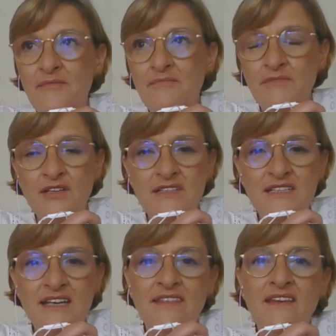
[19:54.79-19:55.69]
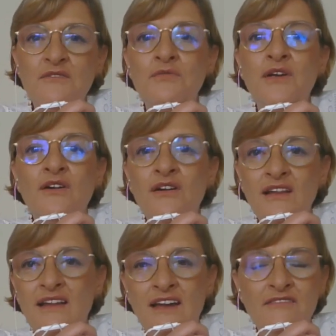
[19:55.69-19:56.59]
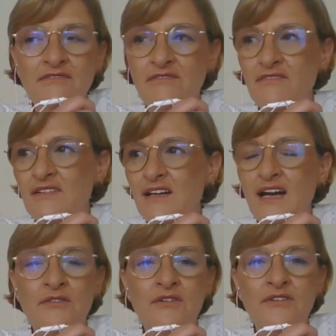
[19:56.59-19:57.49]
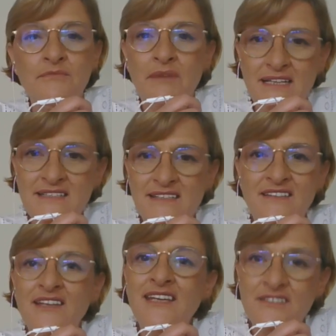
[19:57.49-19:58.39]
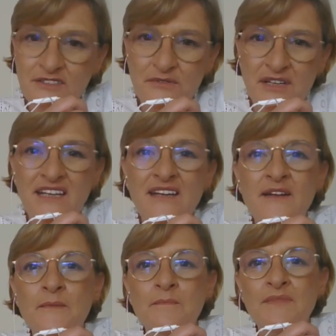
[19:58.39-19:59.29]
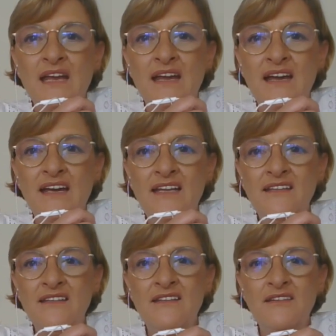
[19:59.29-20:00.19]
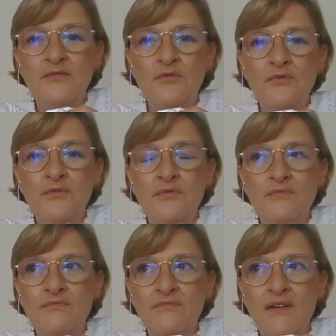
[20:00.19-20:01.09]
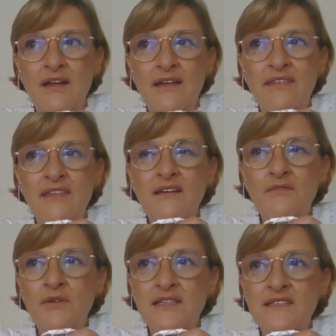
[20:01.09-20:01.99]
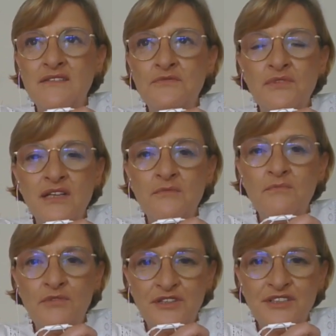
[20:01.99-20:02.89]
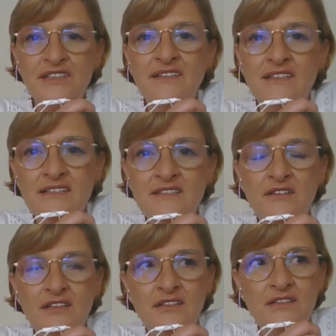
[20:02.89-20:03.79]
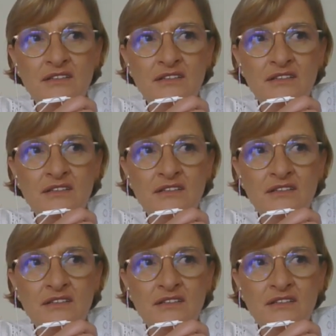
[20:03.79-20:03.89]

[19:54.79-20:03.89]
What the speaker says: because I think we all have our own past and history. And I think what's really important is not